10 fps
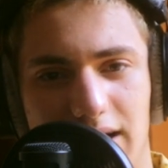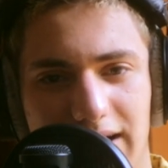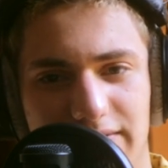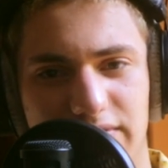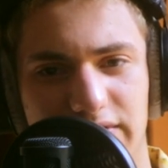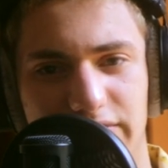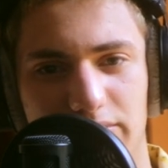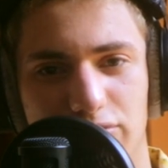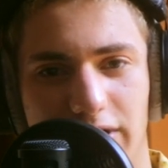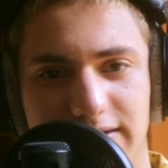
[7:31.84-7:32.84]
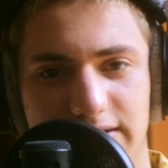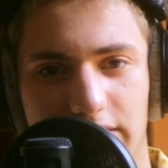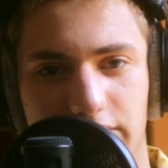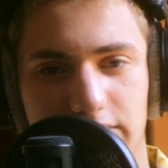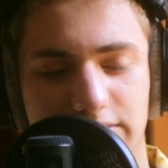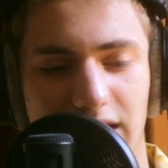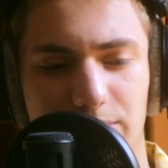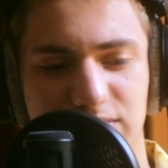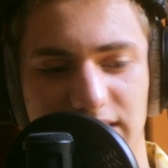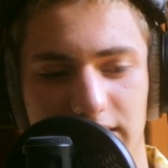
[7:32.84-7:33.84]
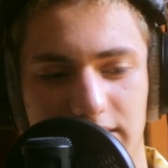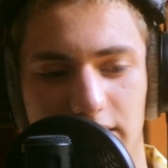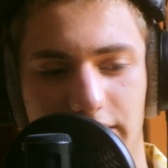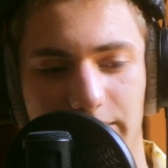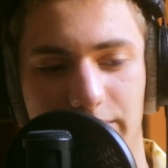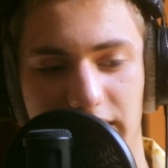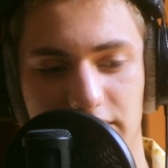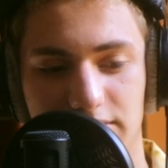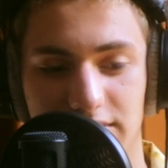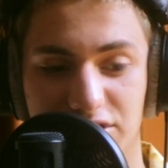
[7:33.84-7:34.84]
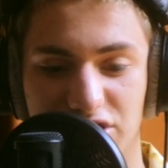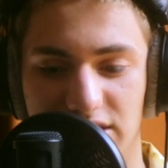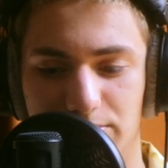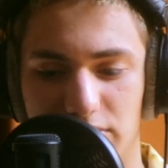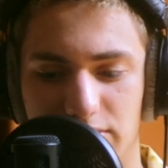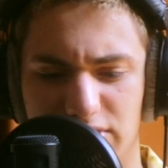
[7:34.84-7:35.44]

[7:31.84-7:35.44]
have different prices on Oldtimers and are apparently cheaper,